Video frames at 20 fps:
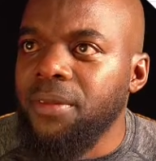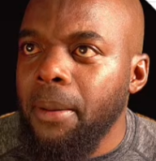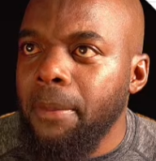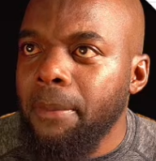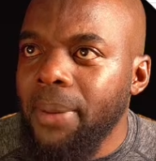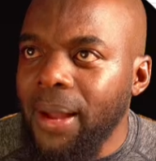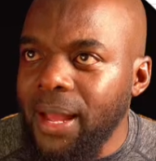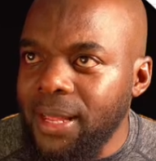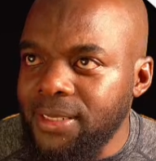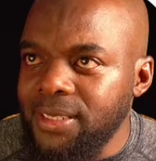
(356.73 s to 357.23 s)

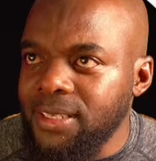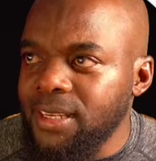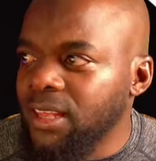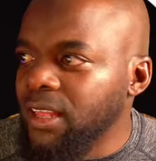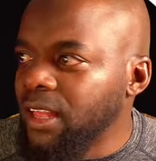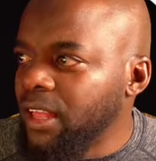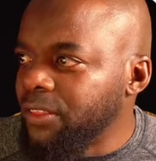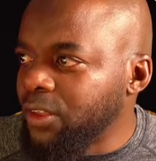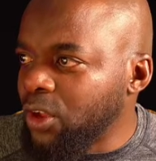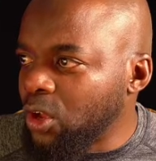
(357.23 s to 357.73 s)
But
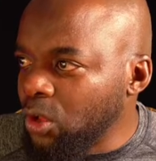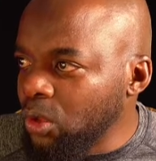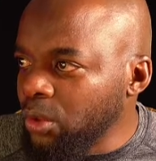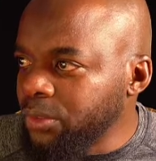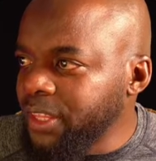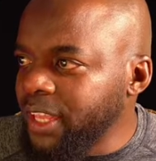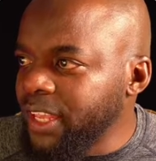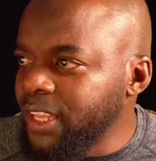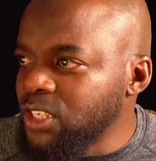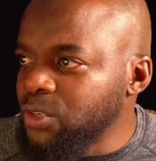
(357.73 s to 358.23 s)
the cool
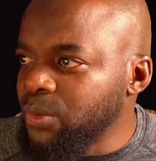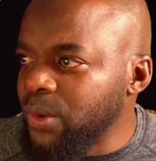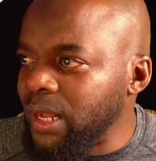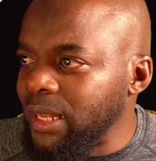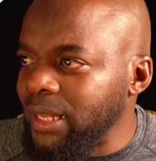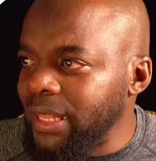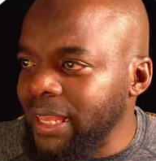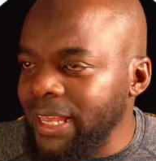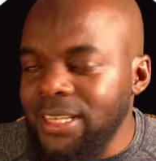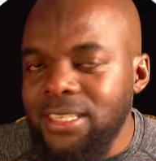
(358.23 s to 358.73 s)
thing as
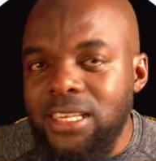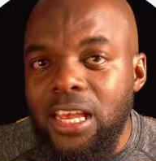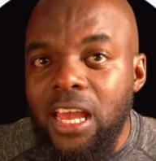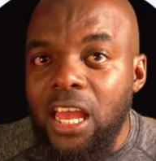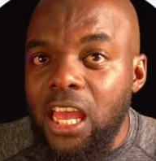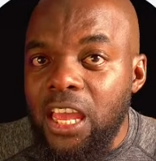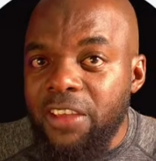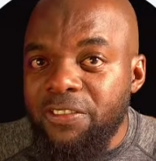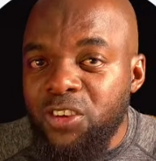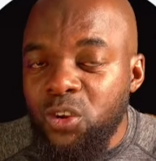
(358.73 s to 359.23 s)
well is
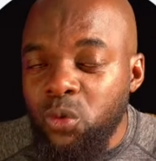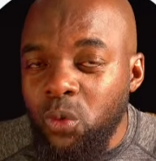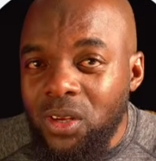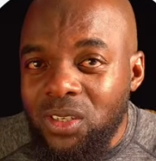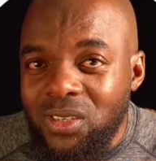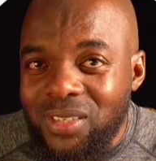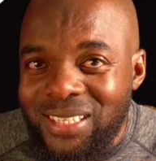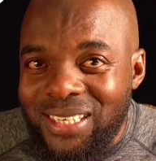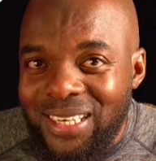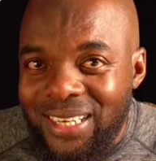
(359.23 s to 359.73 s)
if you want
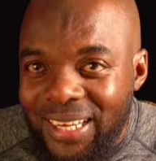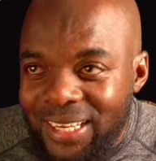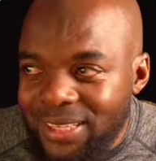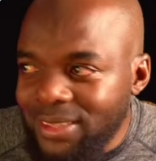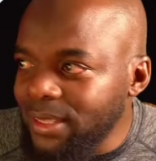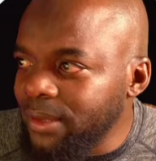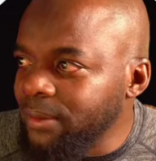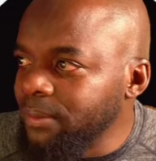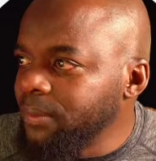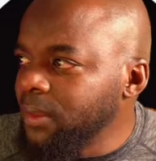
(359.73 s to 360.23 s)
to delete
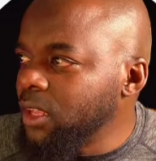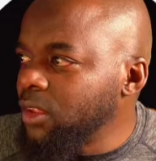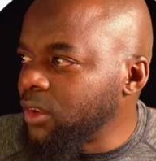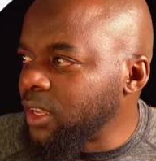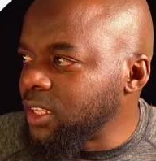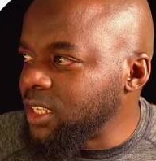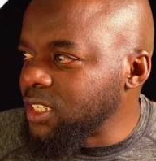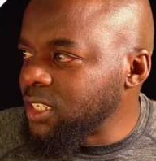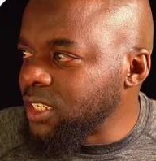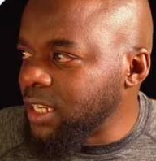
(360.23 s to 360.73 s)
them, you
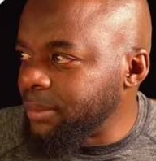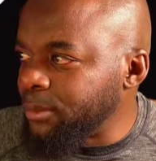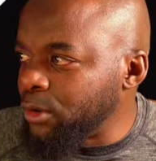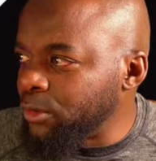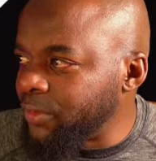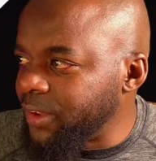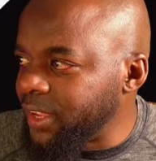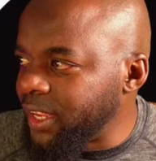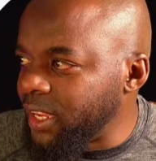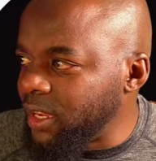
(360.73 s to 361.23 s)
can just come
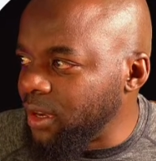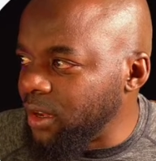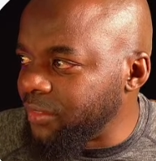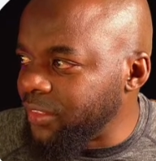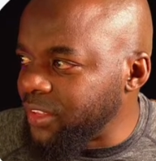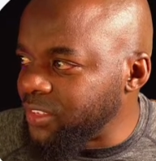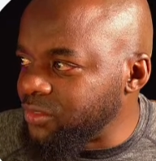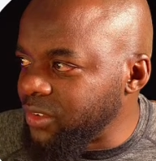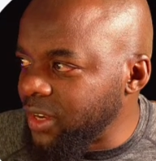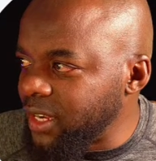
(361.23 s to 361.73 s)
over here on
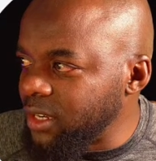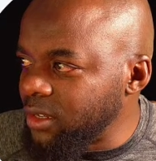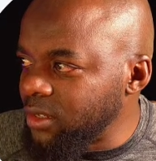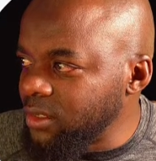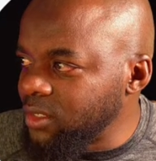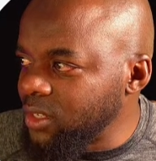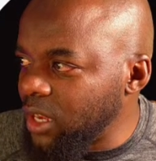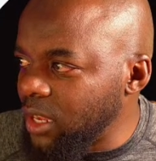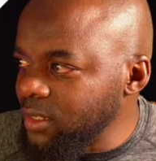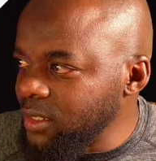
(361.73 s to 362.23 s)
the three little
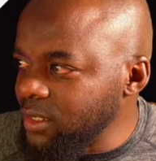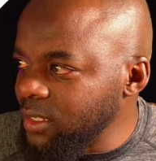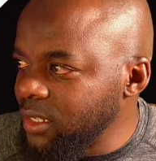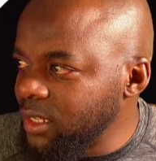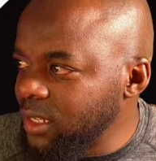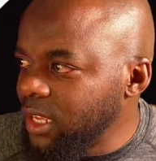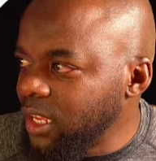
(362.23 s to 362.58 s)
dots.